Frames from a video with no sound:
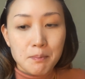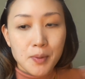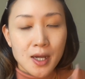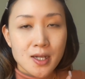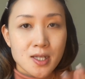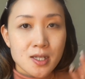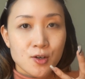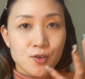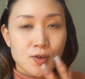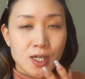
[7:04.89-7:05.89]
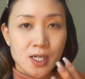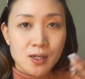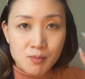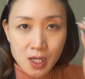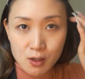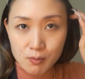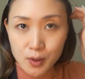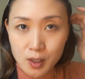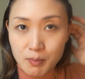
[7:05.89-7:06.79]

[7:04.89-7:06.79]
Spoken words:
base cream that you put